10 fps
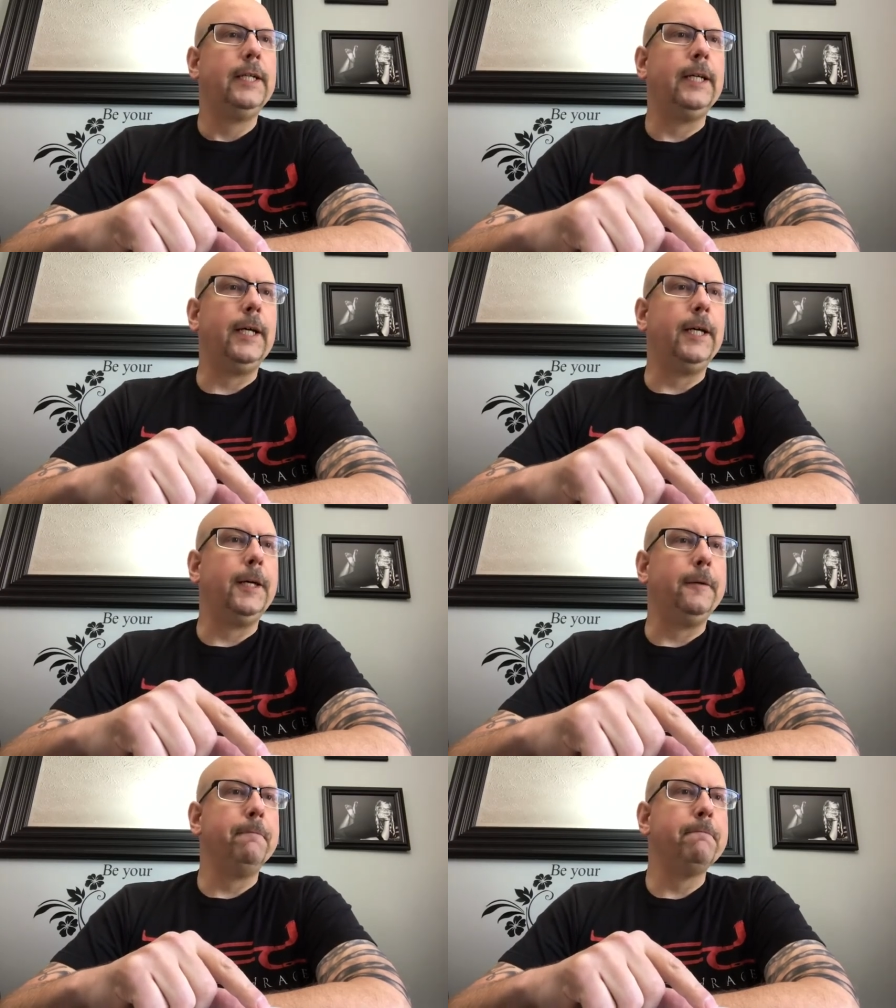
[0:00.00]

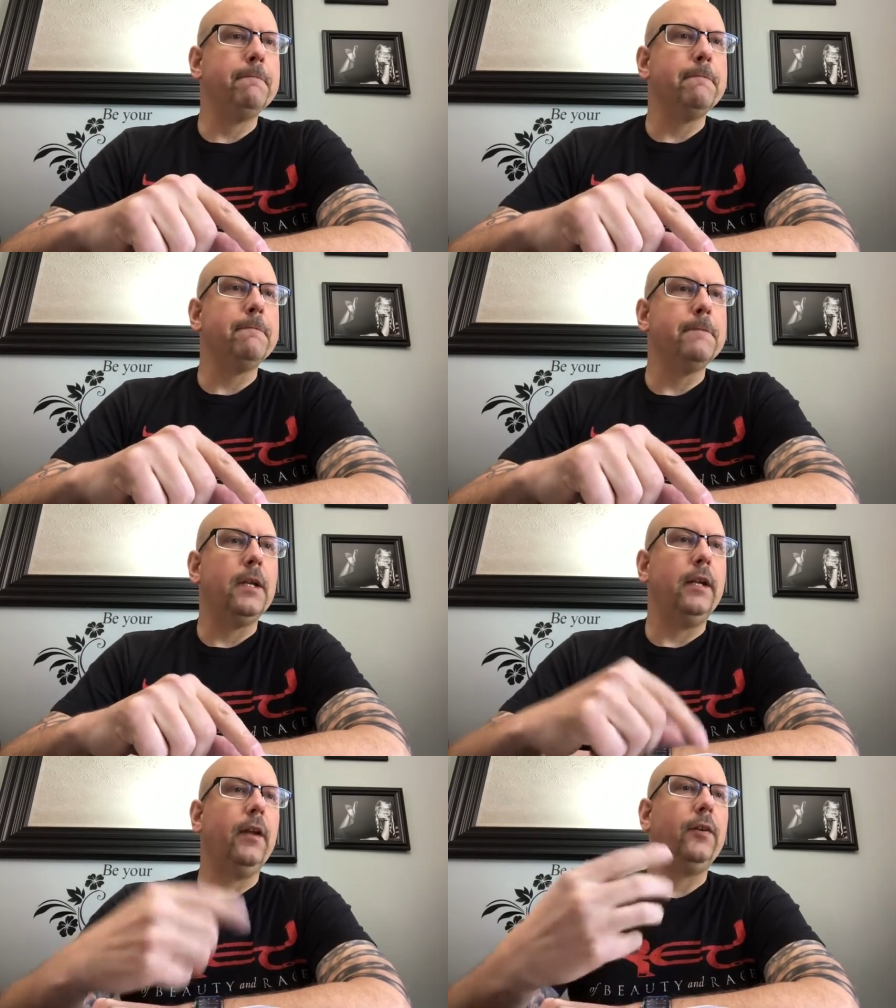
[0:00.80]
Um,
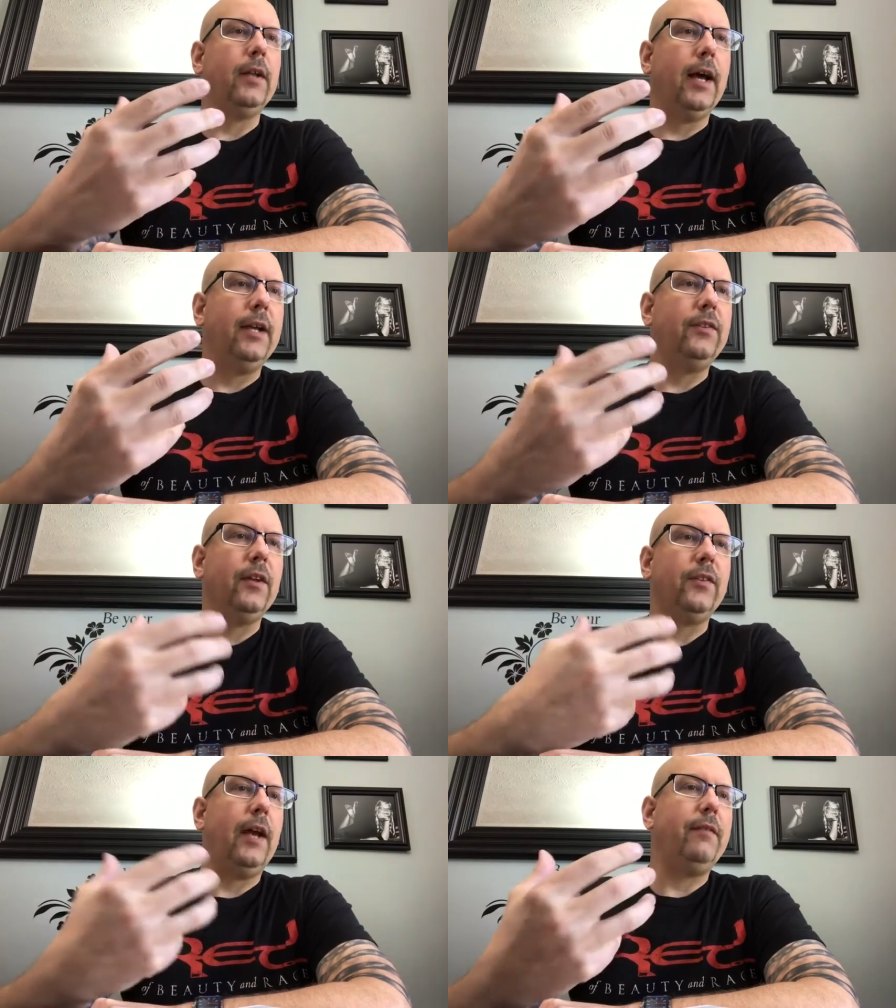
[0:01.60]
another line
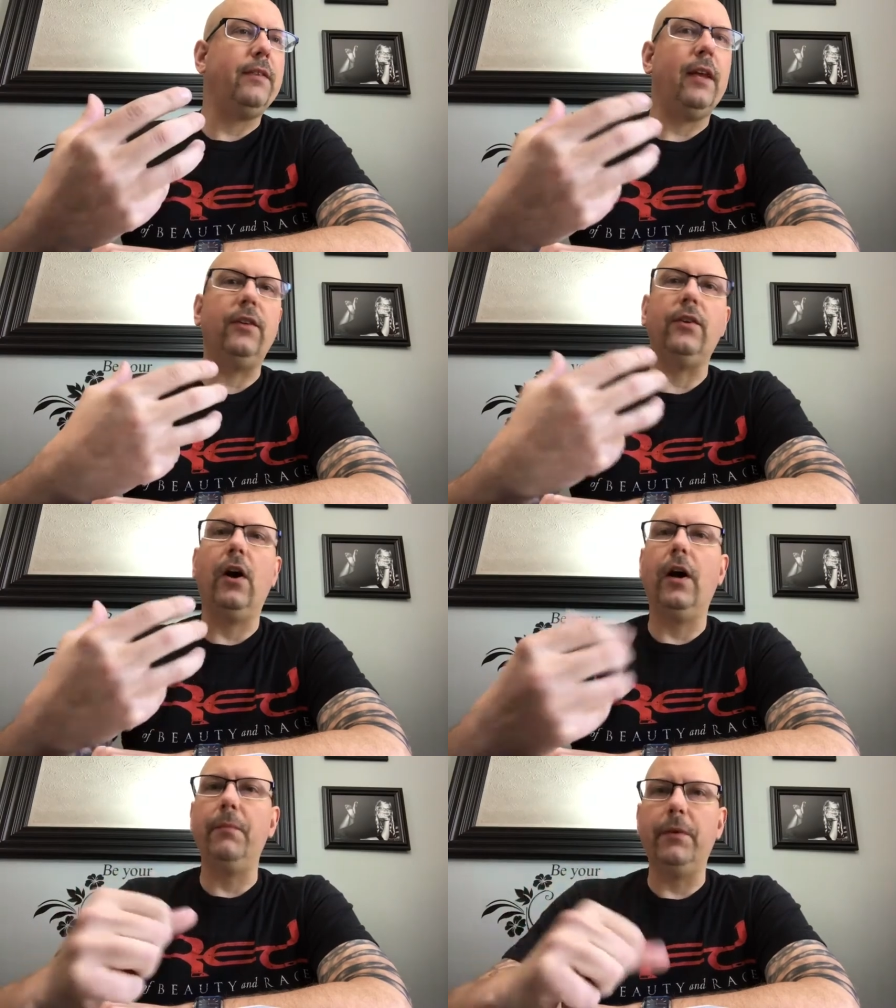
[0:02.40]
says, Everything's
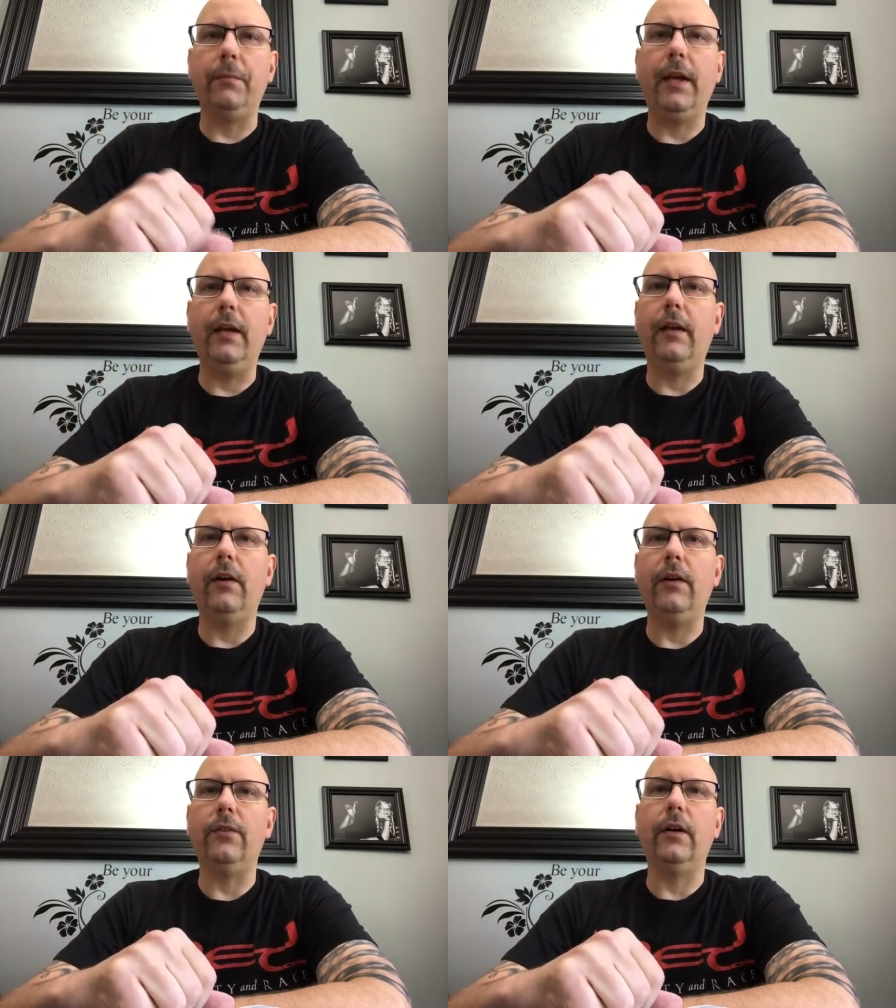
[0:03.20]
gone, but the pain
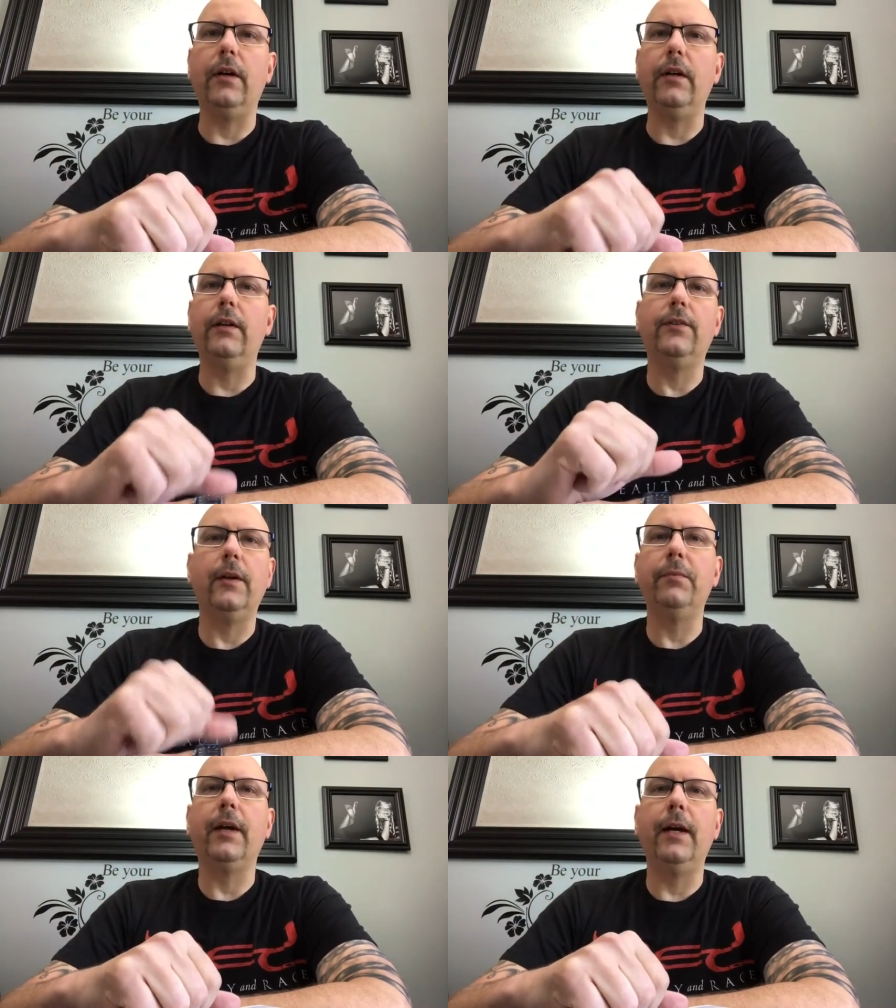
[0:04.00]
carries on. And
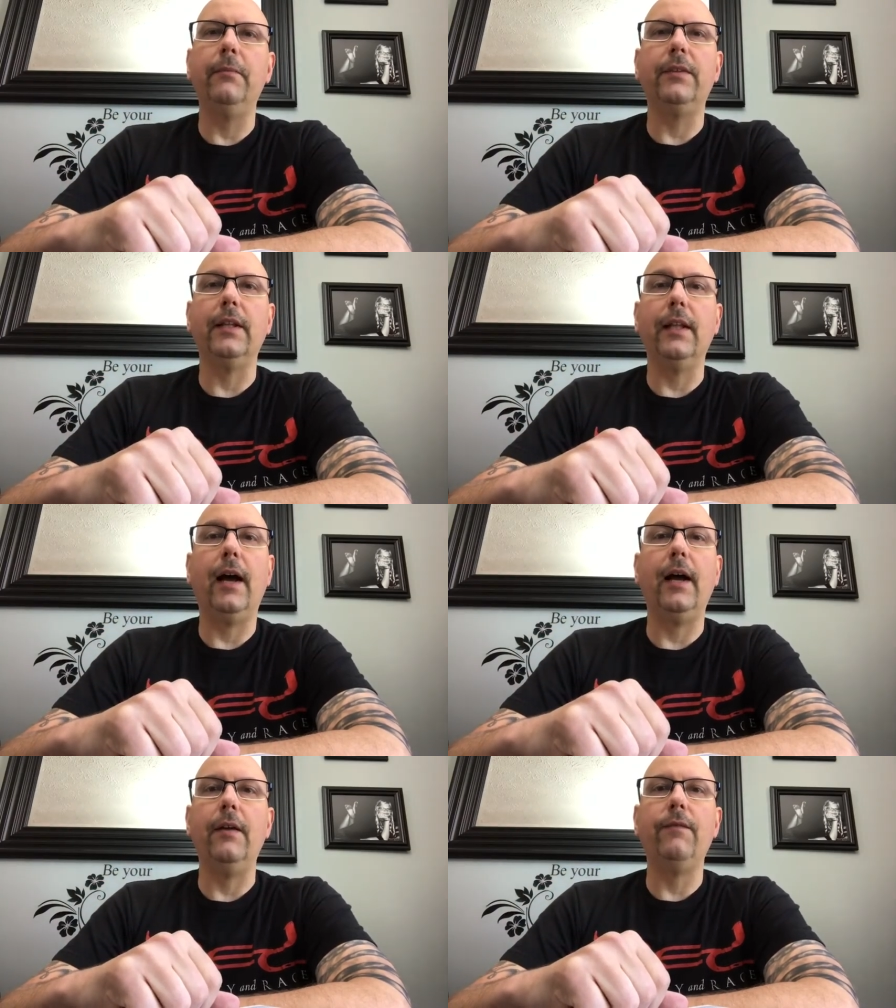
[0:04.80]
sometimes in
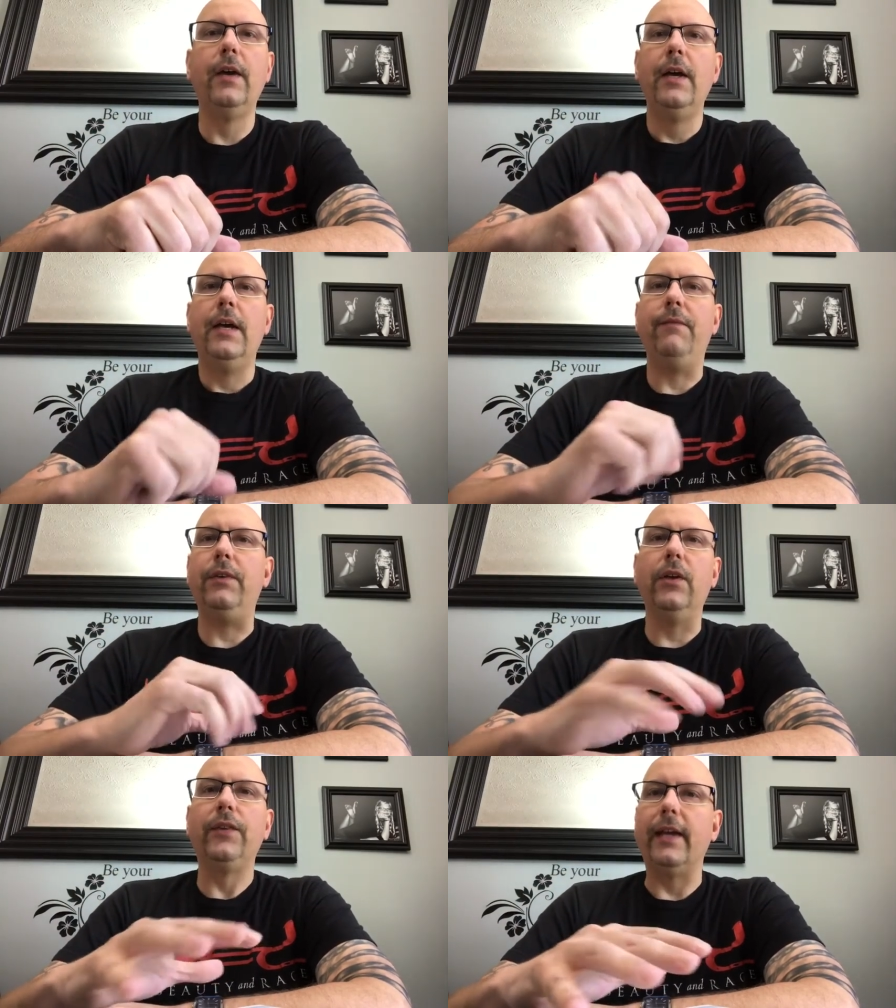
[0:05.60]
life, it
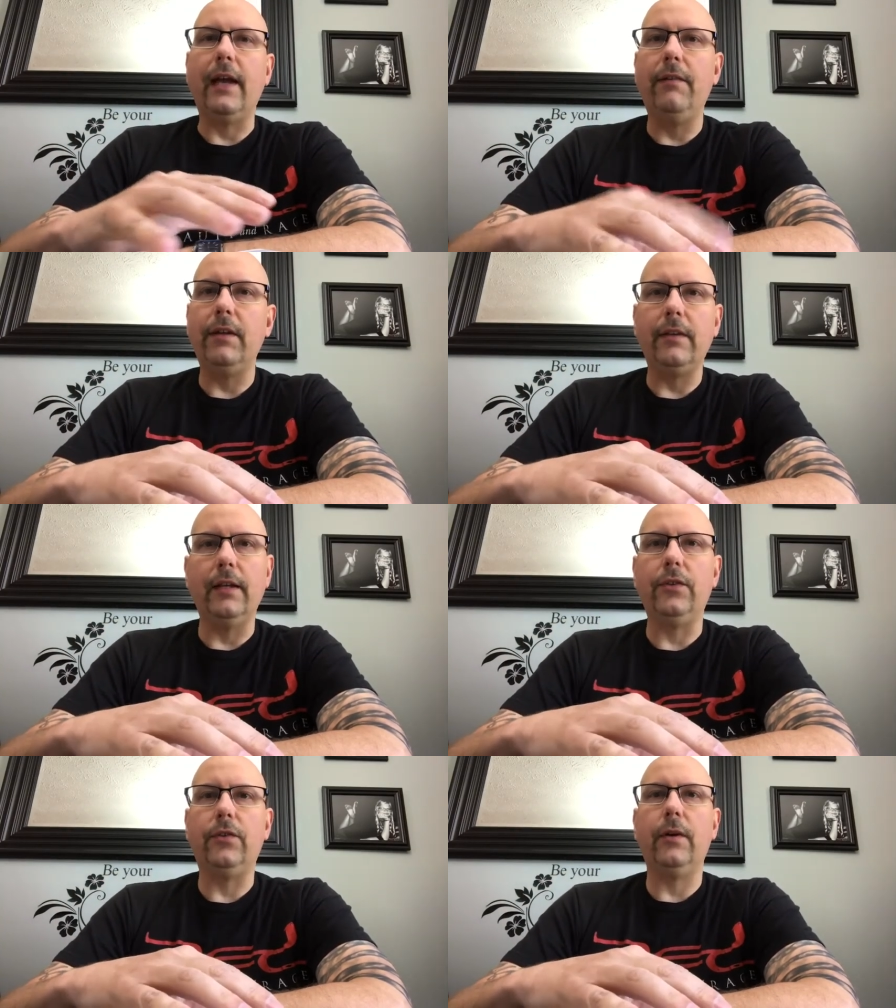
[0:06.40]
feels like
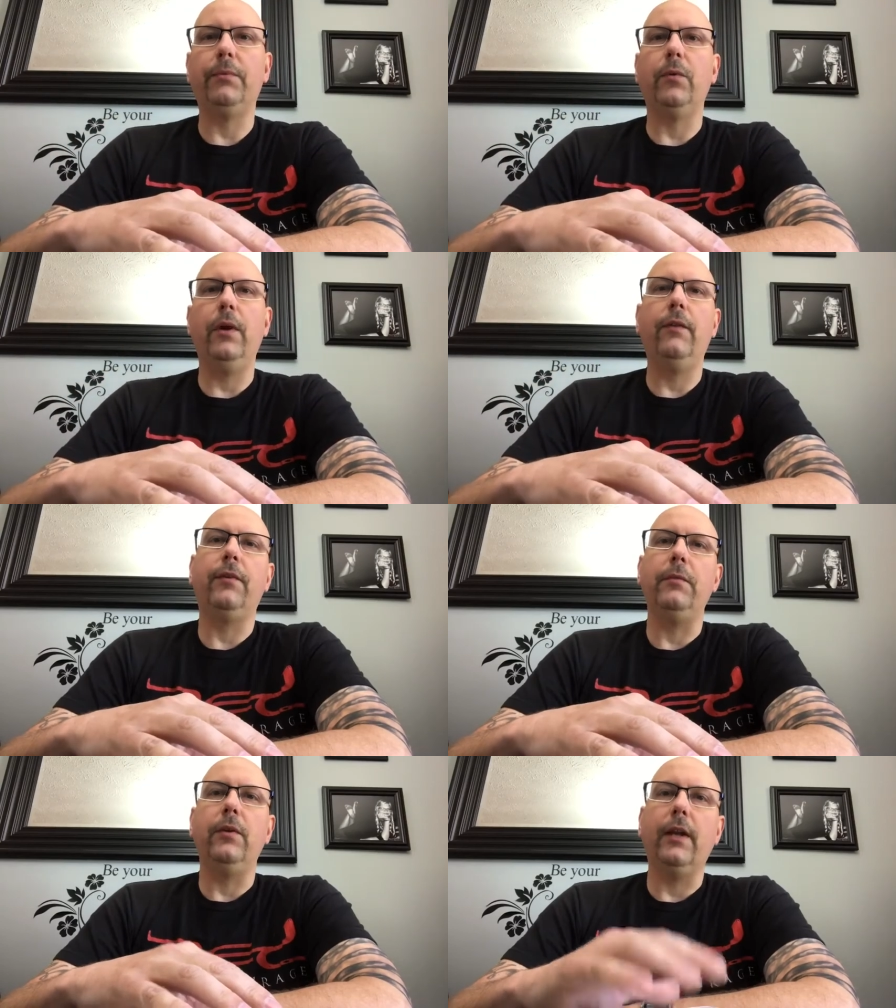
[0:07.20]
everything is stripped away
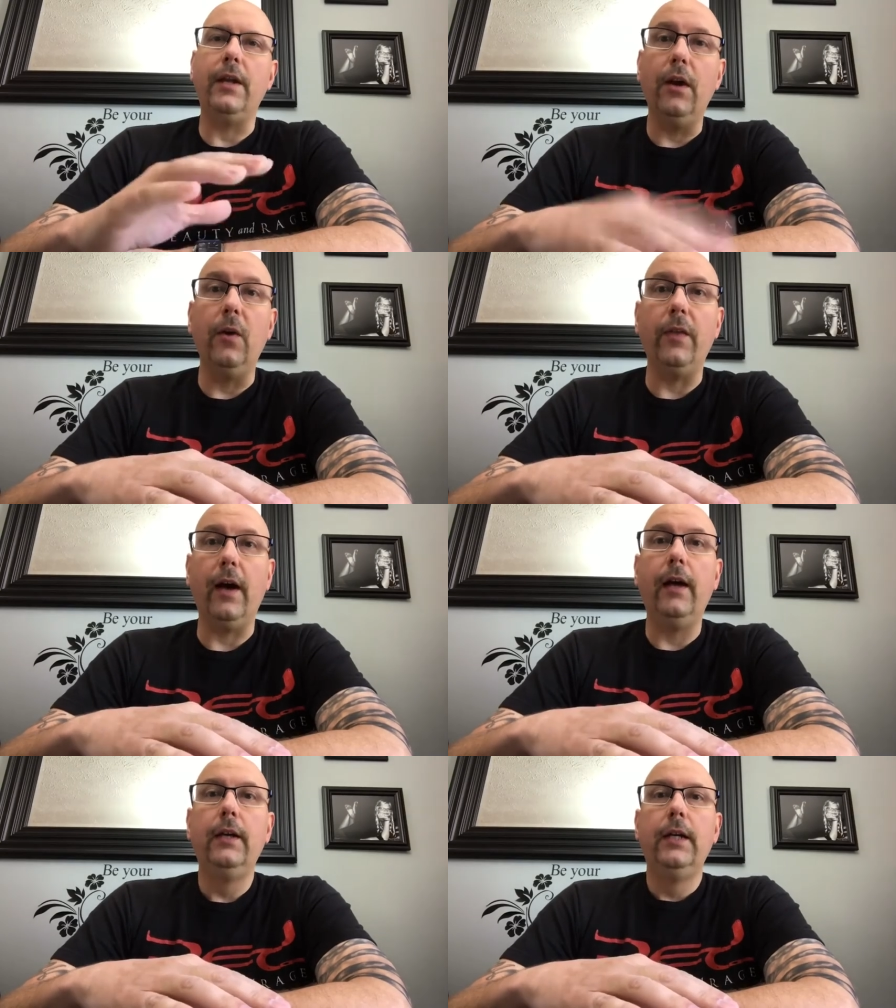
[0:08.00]
from you. And I know that.